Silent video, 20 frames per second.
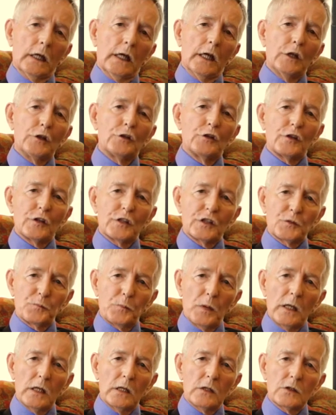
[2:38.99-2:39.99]
into the
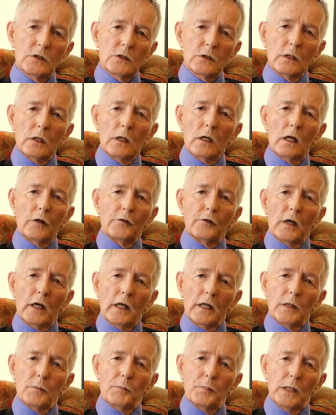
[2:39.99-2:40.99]
space of
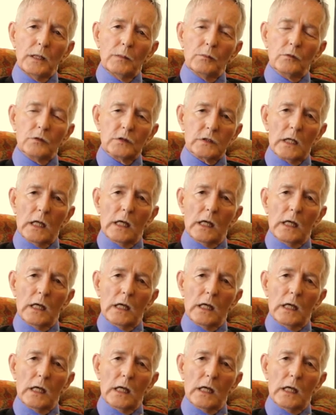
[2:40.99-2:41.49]
other people's